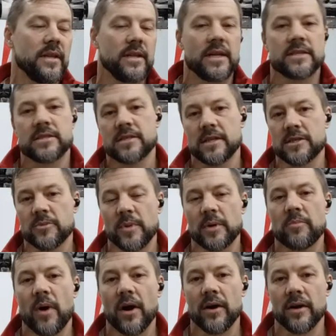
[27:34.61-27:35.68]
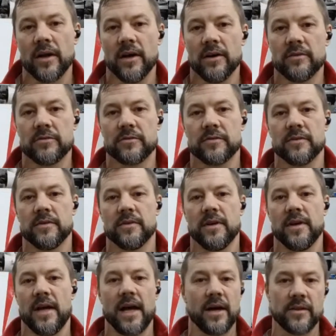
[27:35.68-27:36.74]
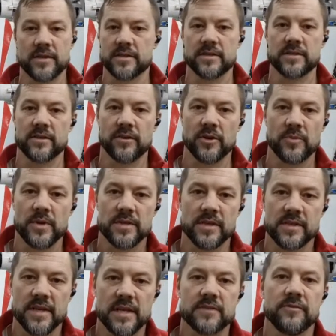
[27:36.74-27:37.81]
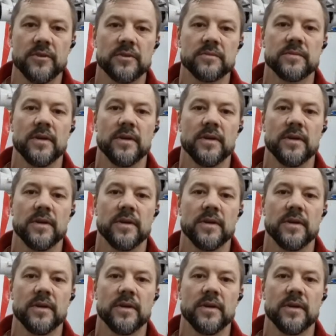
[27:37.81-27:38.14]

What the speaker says: that's such a big part of how this is going to be successful.